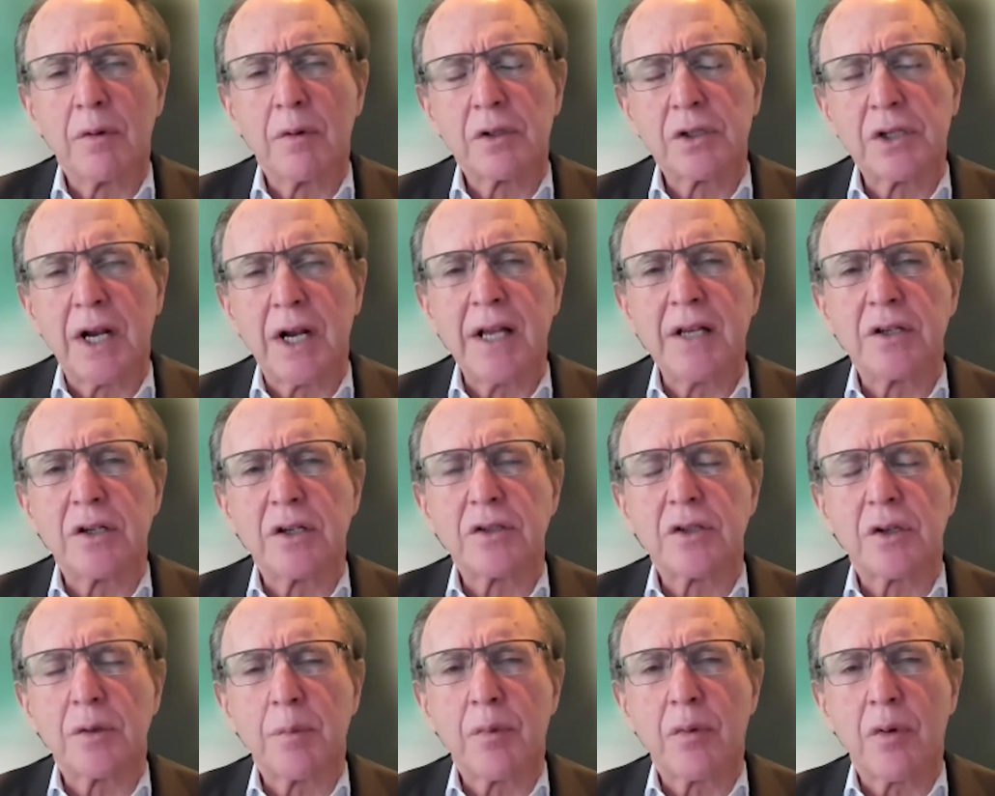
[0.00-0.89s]
change
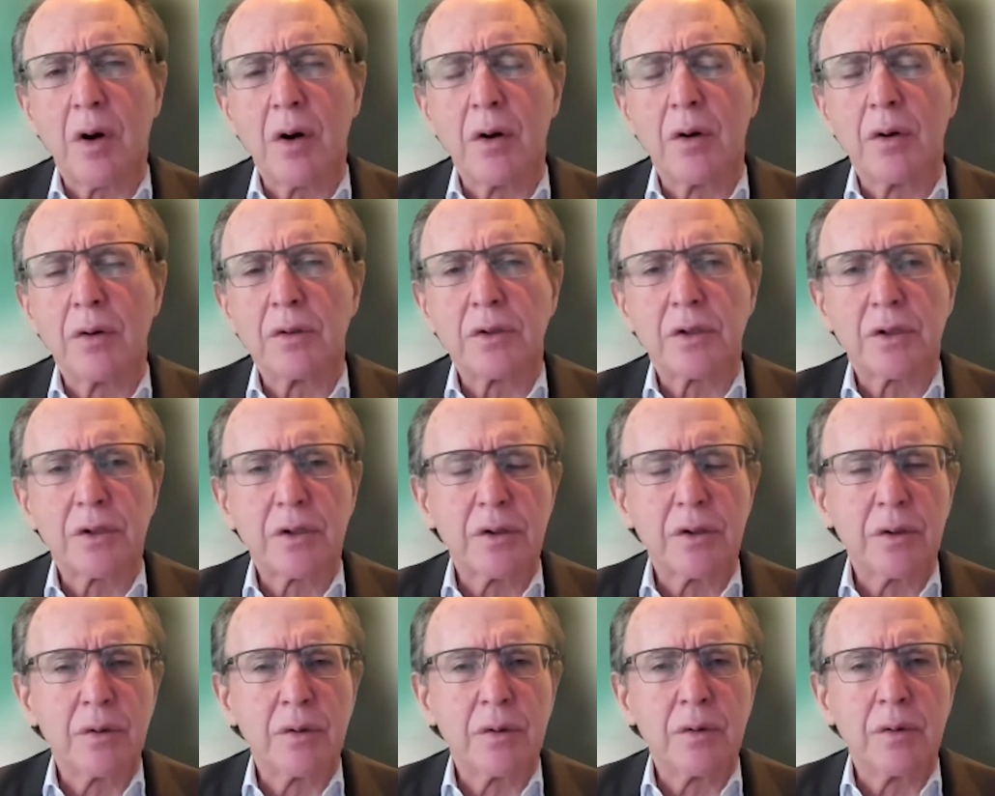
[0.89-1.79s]
its approach
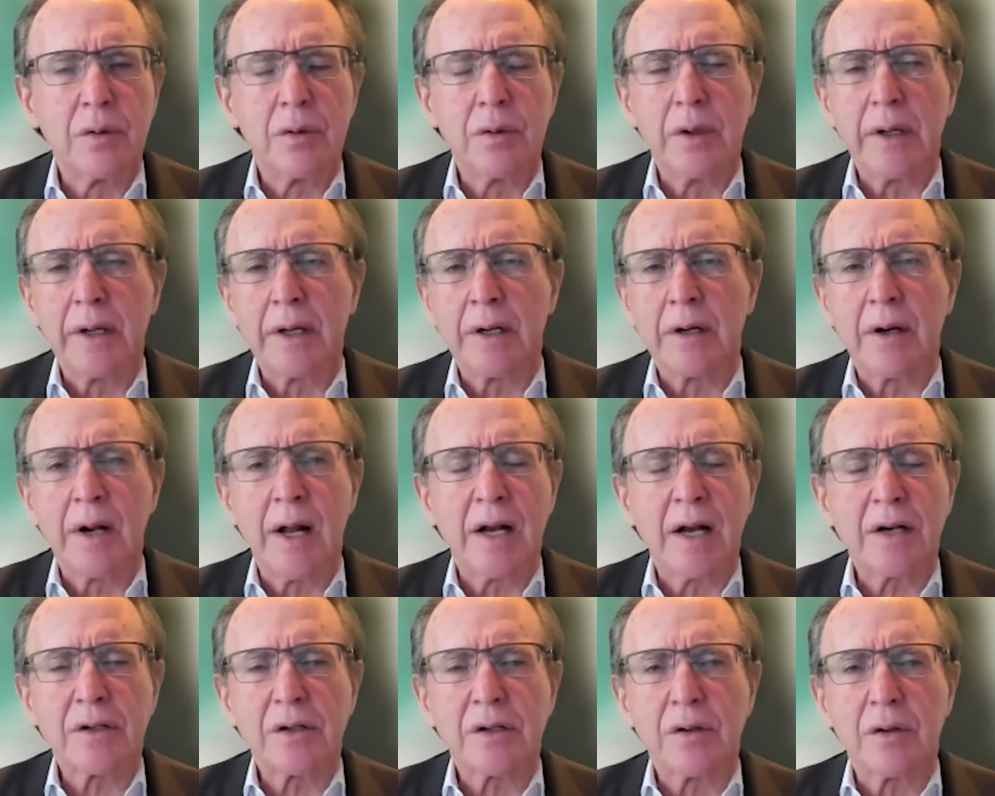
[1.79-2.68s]
to
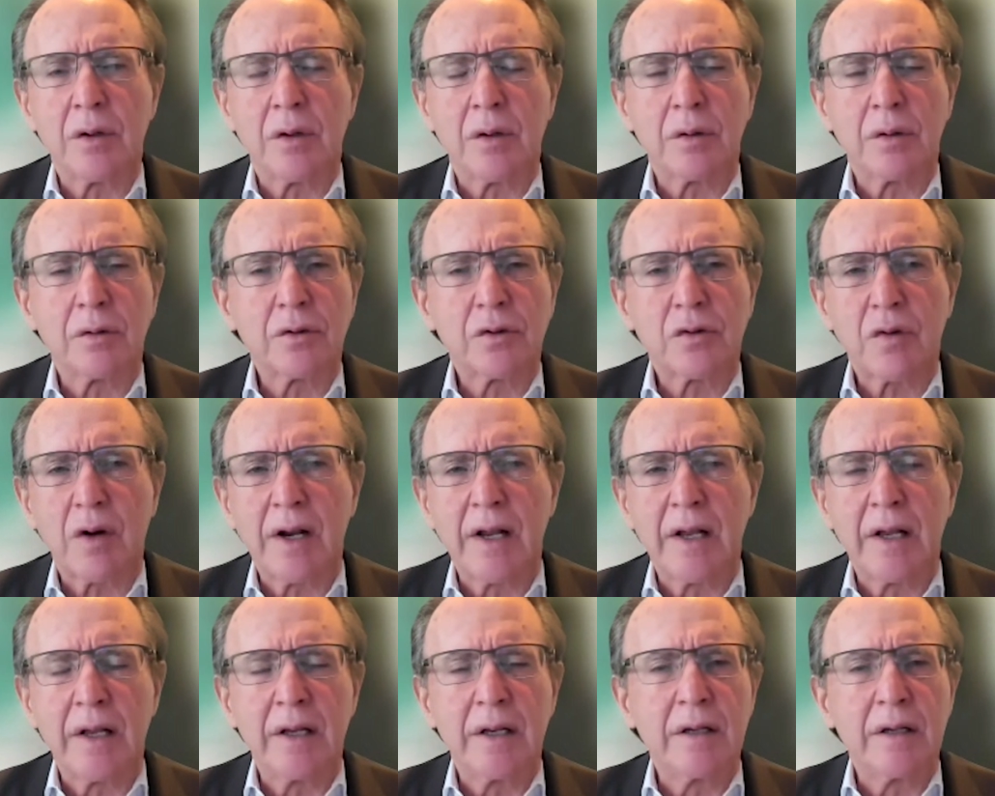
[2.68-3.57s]
international
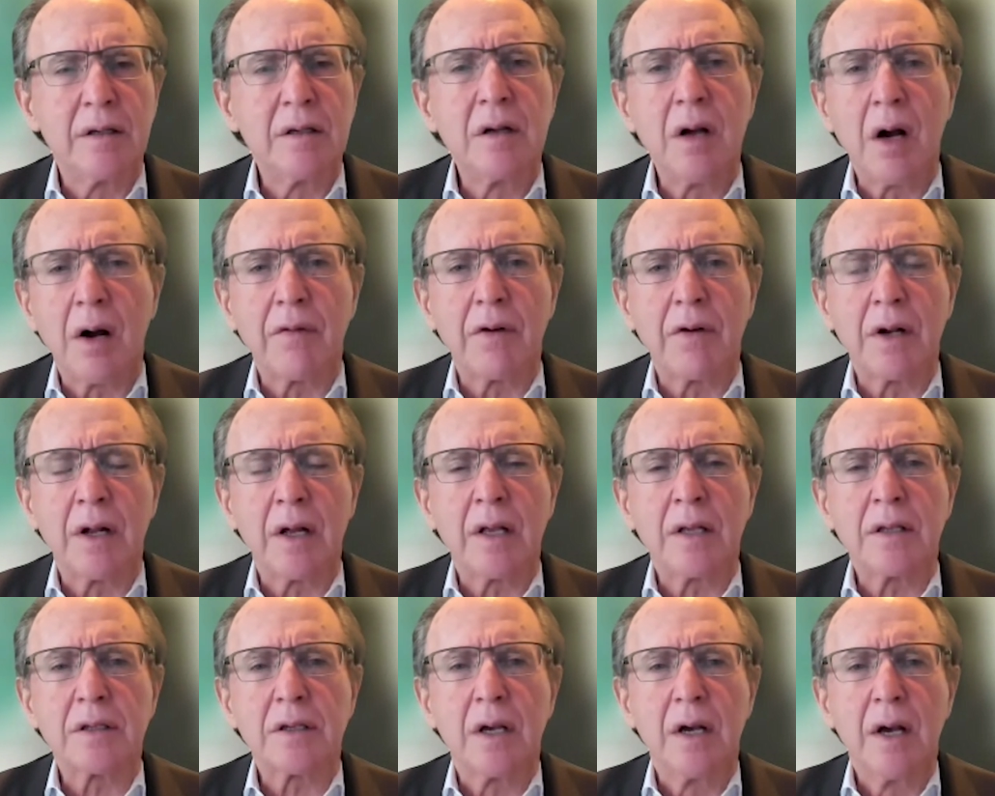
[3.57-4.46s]
trade
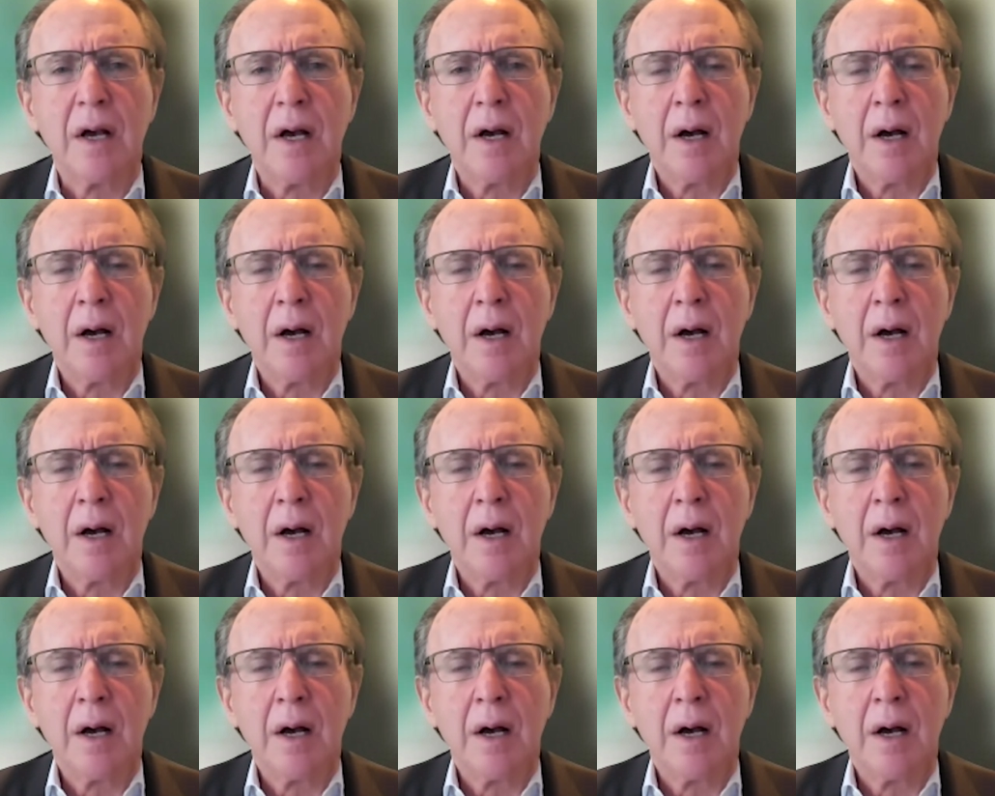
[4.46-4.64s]
governance.